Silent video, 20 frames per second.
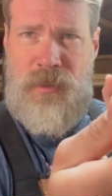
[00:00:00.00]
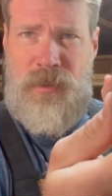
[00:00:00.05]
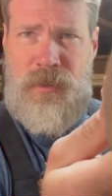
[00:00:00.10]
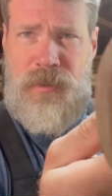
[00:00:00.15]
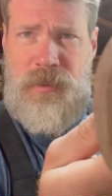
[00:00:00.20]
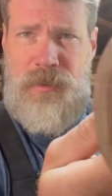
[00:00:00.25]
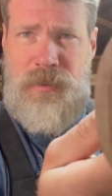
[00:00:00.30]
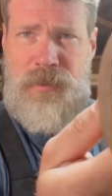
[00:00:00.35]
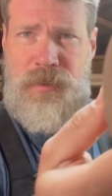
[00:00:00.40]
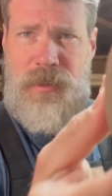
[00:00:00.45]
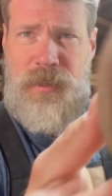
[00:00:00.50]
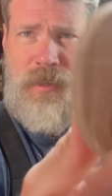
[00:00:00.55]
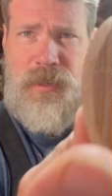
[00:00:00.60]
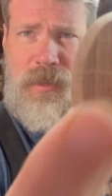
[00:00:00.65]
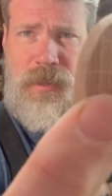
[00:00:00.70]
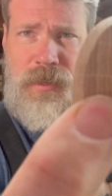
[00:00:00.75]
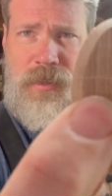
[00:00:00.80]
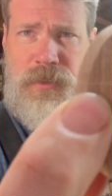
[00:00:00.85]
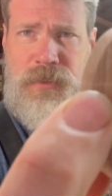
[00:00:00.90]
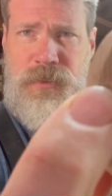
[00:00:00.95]

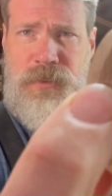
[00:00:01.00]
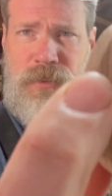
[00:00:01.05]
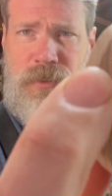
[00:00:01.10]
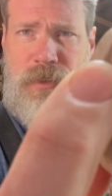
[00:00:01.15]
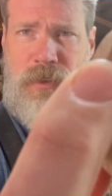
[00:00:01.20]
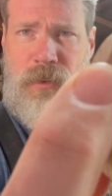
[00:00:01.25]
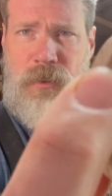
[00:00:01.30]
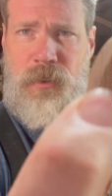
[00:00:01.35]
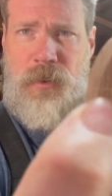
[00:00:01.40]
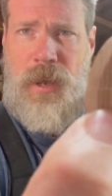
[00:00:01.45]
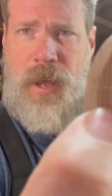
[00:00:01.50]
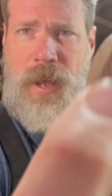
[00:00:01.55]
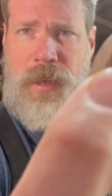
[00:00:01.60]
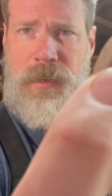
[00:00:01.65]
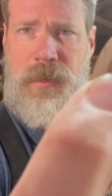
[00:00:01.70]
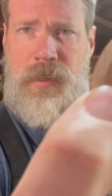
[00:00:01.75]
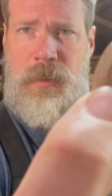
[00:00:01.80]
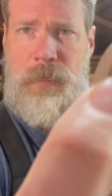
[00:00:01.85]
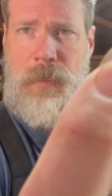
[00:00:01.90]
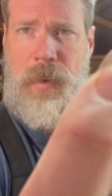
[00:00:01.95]
this little
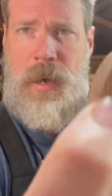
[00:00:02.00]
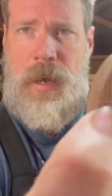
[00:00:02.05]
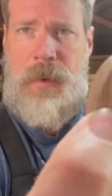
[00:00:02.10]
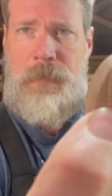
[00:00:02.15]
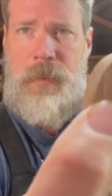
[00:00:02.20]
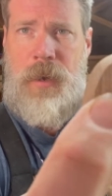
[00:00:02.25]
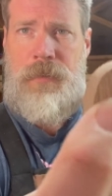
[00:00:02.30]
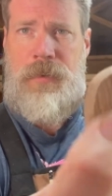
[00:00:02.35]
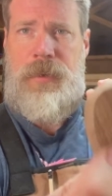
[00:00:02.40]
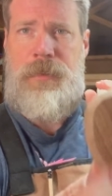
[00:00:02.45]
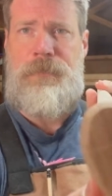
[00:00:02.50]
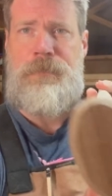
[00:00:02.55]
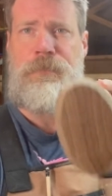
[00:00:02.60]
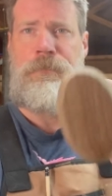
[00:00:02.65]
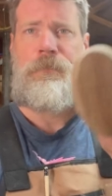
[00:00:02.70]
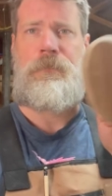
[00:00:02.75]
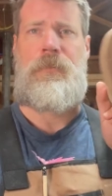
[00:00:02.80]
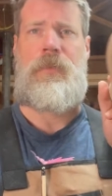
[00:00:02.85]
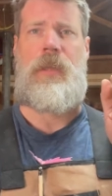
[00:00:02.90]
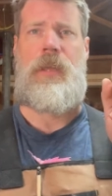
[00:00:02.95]
crack in the bottom of it.
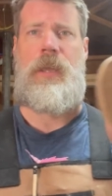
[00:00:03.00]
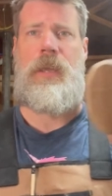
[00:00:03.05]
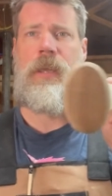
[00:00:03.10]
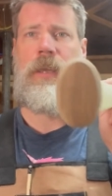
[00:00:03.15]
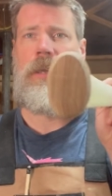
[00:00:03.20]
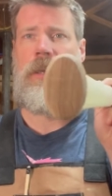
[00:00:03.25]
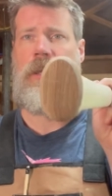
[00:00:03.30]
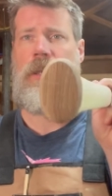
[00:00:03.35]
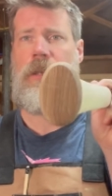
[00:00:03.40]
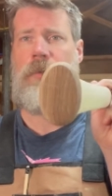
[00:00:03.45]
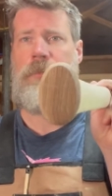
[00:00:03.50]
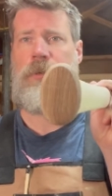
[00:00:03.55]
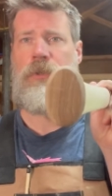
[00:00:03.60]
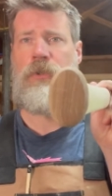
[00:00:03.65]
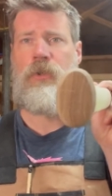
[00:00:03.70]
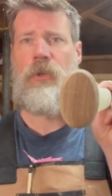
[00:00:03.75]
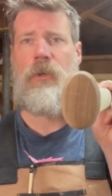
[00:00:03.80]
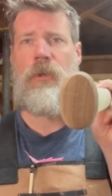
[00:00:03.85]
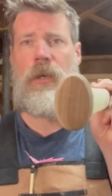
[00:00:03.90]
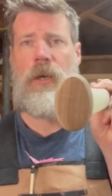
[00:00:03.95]
And I'm going to
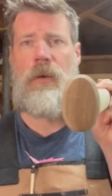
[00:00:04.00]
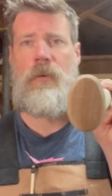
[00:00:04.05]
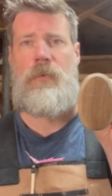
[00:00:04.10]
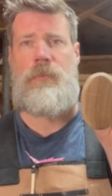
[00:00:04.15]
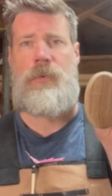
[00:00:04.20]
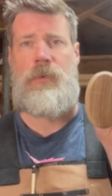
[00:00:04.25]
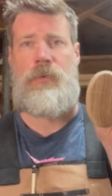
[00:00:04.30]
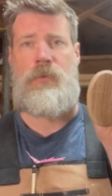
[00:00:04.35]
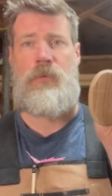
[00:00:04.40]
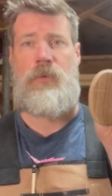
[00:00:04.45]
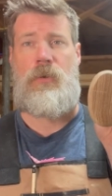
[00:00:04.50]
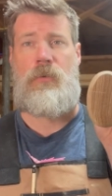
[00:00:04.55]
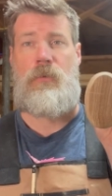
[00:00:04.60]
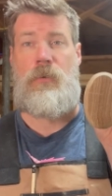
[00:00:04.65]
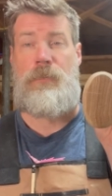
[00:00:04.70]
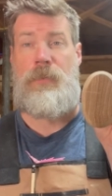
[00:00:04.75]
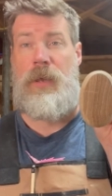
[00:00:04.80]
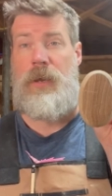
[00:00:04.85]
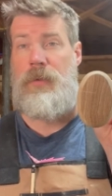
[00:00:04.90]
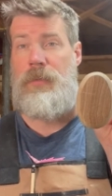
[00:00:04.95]
show you how I'm going to sort of
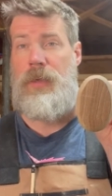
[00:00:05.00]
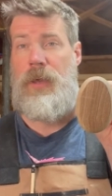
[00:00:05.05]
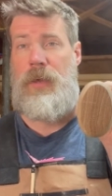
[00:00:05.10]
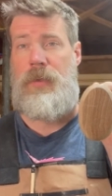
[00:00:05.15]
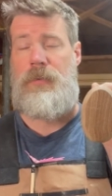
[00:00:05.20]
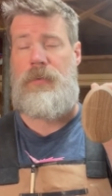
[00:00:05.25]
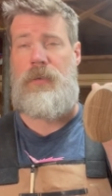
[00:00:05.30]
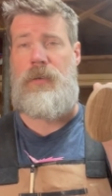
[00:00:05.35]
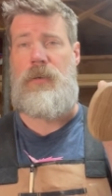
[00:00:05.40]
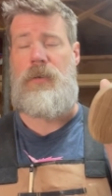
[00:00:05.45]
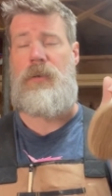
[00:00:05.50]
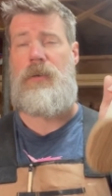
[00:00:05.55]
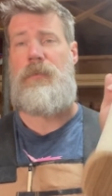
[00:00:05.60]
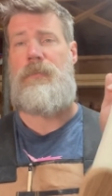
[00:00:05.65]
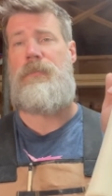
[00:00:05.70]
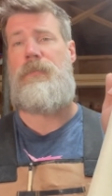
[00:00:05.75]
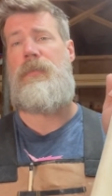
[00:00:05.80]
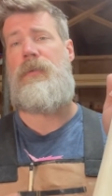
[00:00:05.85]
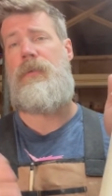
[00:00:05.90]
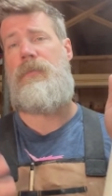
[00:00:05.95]
repair that.
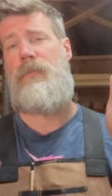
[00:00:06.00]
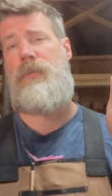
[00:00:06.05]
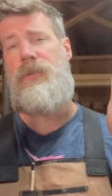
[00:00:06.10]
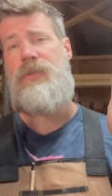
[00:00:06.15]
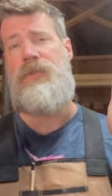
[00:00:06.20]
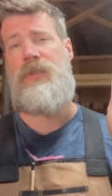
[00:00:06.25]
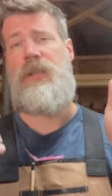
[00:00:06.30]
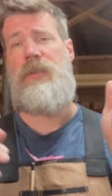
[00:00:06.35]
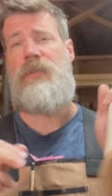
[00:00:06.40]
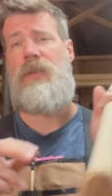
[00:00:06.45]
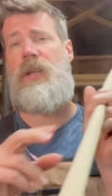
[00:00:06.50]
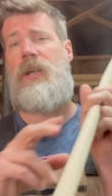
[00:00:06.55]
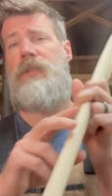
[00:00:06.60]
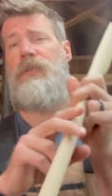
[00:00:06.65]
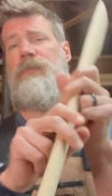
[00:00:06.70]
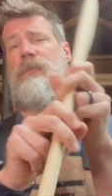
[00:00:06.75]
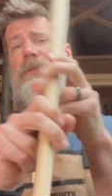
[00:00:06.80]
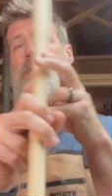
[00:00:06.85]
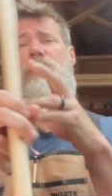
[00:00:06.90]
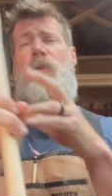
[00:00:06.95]
Um, I'm going to see if the
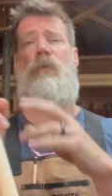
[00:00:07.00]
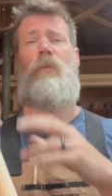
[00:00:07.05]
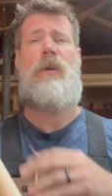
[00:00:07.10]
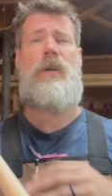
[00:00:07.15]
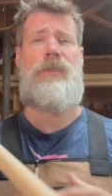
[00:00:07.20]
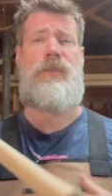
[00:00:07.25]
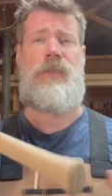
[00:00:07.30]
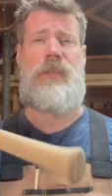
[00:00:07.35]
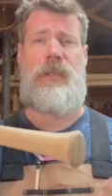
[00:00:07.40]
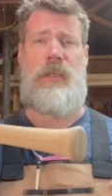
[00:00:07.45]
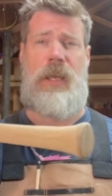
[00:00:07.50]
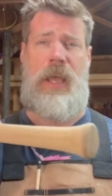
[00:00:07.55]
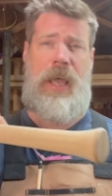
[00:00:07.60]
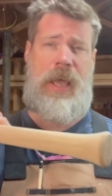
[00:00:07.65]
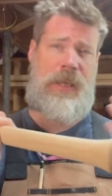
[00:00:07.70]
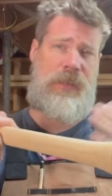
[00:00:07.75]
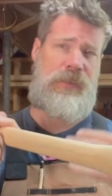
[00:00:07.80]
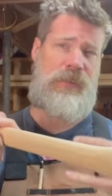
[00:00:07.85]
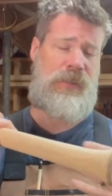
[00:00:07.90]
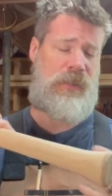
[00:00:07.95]
customer still wants it
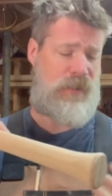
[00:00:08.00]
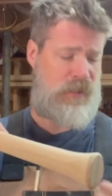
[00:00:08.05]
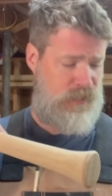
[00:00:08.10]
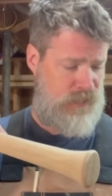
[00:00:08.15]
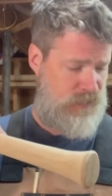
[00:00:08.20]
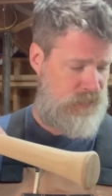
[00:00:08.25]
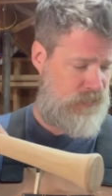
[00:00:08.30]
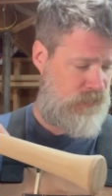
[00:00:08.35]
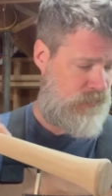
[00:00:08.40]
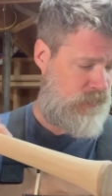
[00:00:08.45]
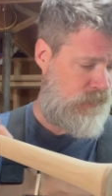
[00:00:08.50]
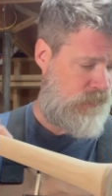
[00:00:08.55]
as is